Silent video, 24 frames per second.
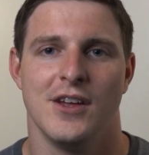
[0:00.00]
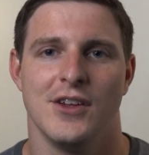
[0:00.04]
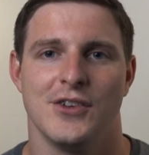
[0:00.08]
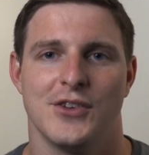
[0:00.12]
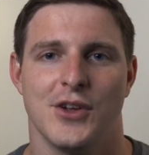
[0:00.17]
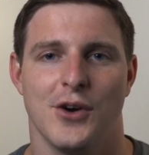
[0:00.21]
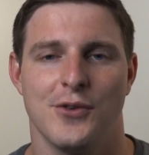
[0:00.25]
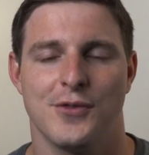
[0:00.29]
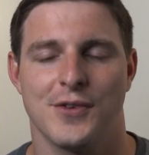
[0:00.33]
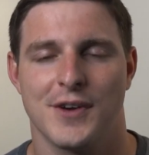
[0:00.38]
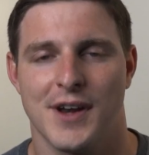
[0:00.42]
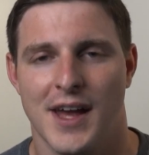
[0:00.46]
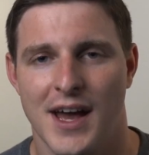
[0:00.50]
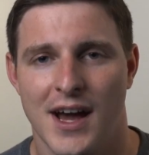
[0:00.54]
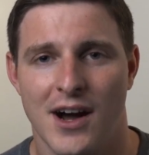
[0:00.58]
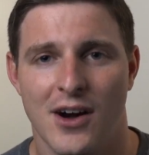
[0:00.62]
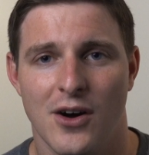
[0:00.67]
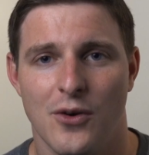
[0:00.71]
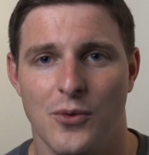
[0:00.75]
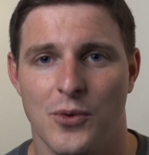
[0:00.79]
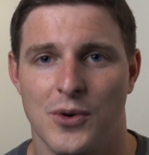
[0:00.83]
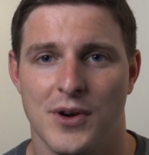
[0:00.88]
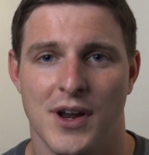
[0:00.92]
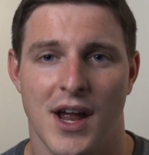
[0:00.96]
So for
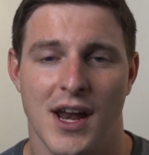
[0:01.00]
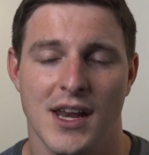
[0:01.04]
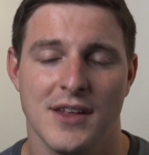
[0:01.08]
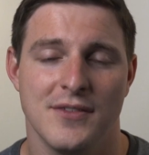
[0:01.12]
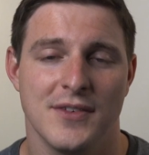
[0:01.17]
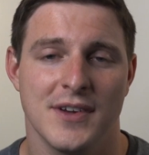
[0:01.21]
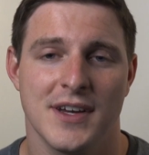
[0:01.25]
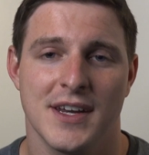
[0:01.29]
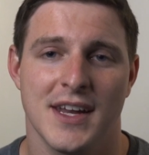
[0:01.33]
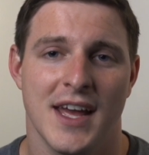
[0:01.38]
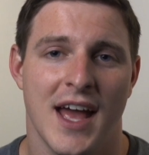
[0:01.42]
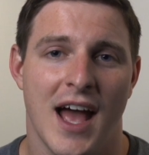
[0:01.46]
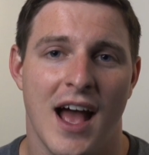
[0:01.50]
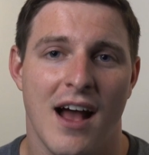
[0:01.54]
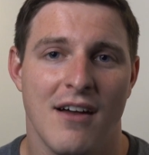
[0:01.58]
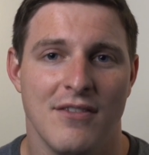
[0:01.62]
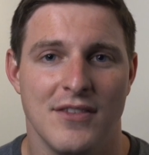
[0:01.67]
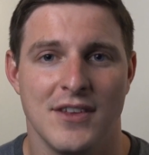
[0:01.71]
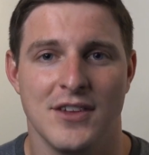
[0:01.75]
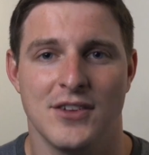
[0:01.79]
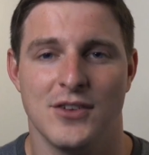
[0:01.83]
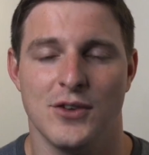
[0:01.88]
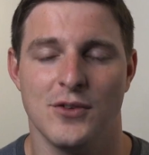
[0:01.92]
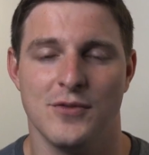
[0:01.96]
now, we're not even going to
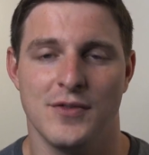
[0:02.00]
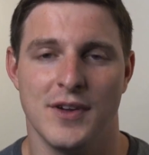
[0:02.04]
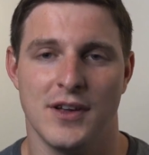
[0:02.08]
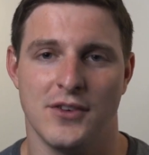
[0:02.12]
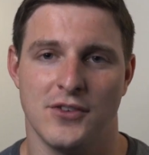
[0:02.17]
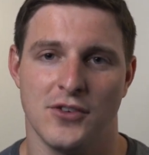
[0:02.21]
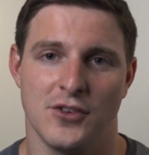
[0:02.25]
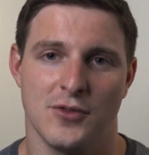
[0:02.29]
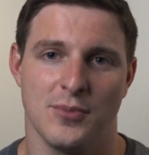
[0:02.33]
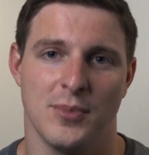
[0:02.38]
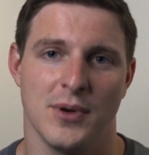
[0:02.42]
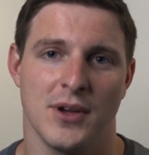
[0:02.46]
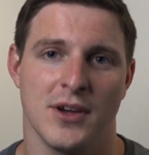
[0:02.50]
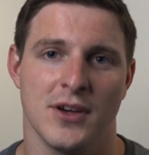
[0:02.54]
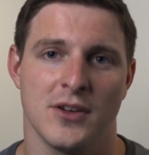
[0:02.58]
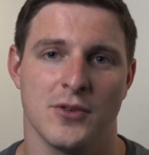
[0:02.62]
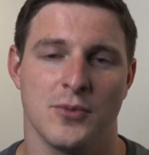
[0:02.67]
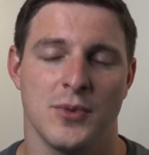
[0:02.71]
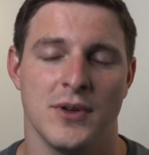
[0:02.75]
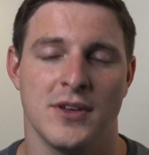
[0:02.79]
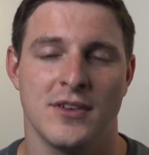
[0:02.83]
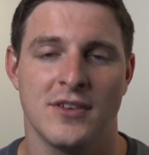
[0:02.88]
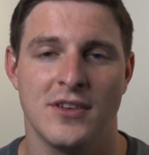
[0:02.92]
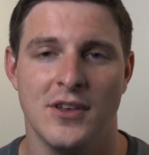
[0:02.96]
have these new features
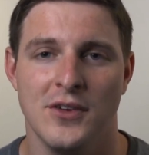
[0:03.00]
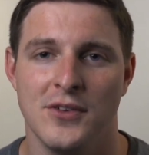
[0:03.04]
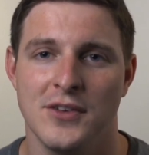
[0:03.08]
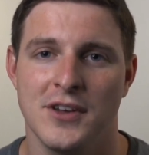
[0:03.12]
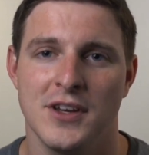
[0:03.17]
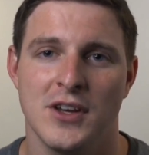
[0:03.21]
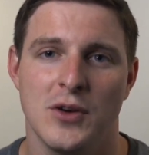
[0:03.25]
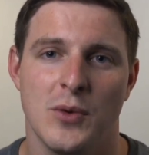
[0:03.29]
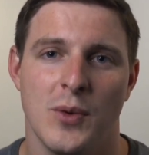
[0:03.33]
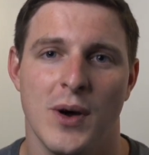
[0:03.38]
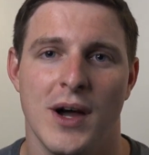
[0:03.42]
because we still need to